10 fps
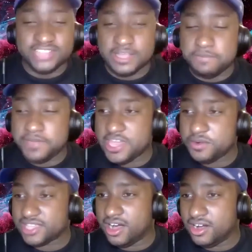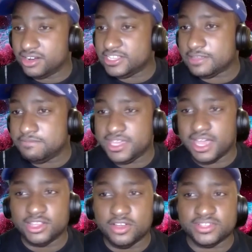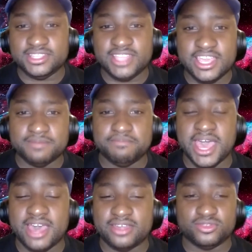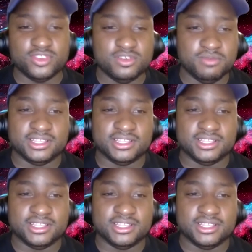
to pee with the hard dick and pee all over their damn bathroom on the